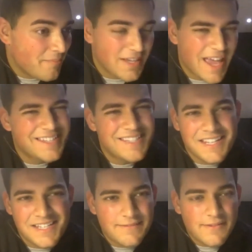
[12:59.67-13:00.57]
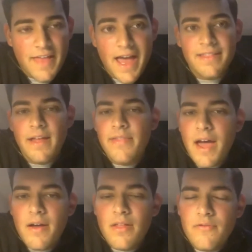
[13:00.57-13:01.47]
But yeah, silly stuff like that. And
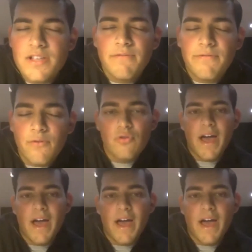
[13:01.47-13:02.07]
that the reason for that